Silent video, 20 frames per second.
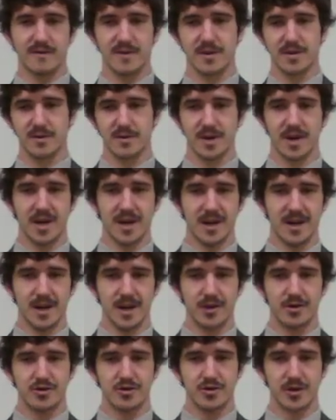you
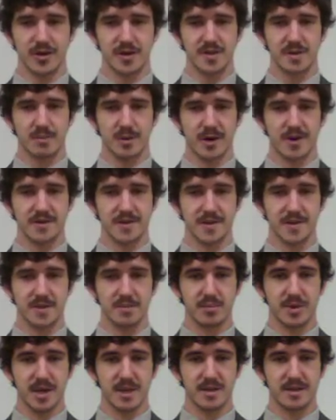just
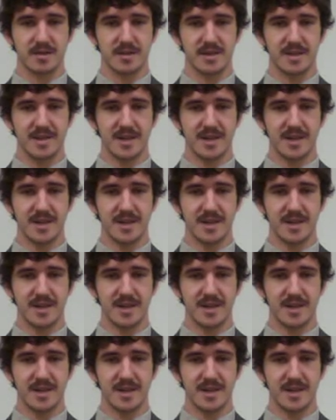participated.